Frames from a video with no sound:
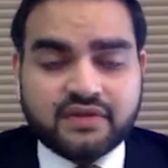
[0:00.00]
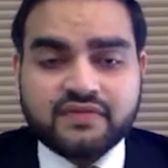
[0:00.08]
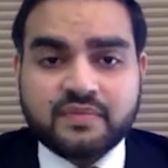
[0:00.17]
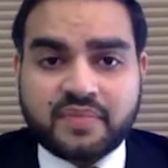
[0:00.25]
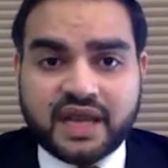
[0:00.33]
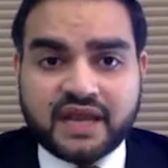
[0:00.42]
none
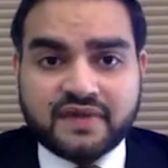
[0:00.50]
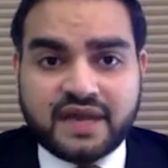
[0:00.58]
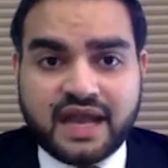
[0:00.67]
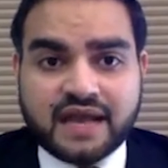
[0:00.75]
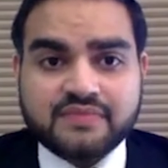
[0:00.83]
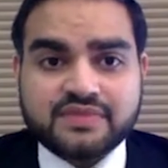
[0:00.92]
of the
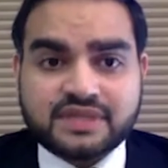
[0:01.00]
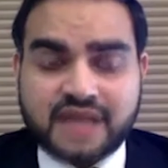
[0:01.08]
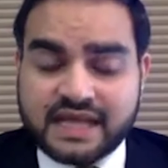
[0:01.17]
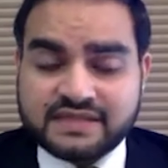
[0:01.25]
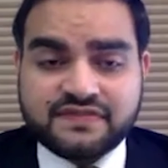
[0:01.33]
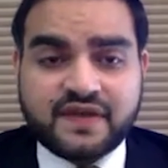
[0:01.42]
private labs,
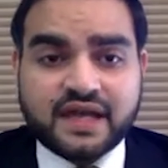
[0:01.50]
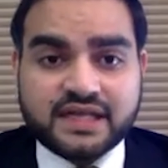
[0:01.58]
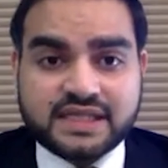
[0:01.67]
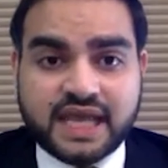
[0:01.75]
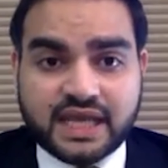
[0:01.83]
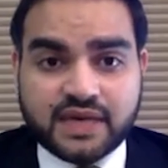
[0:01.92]
as far
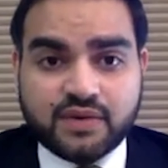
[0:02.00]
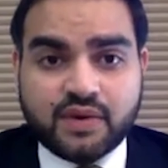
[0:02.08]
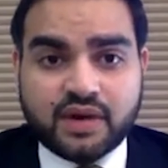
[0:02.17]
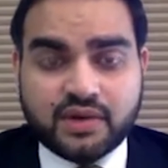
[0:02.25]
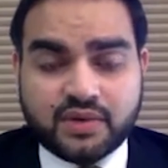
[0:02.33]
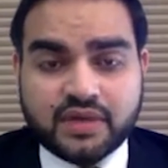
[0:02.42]
as I
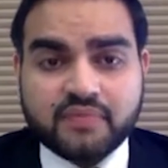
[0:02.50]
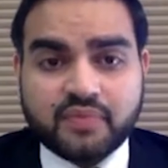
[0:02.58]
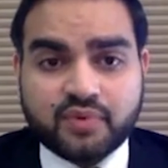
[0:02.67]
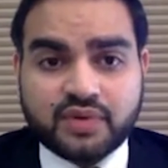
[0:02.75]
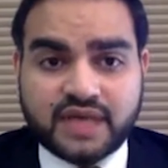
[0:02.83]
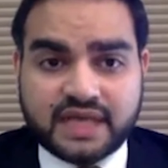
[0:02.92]
know, are doing
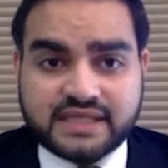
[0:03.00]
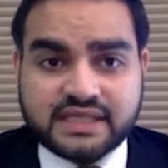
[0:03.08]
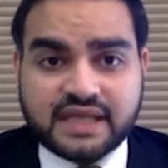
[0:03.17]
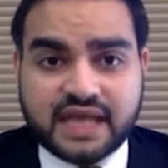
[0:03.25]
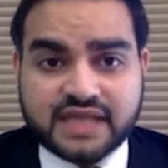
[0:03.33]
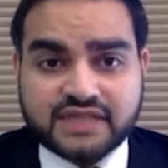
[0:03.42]
pool
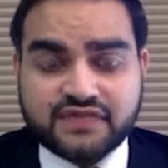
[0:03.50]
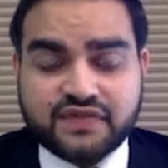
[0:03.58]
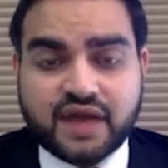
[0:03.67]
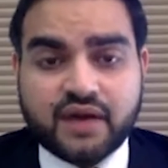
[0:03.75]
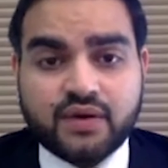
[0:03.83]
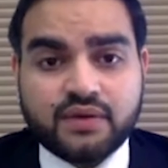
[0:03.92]
testing as of
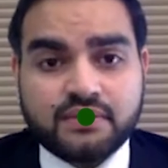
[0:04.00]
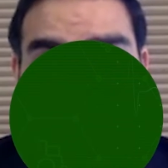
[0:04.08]
now.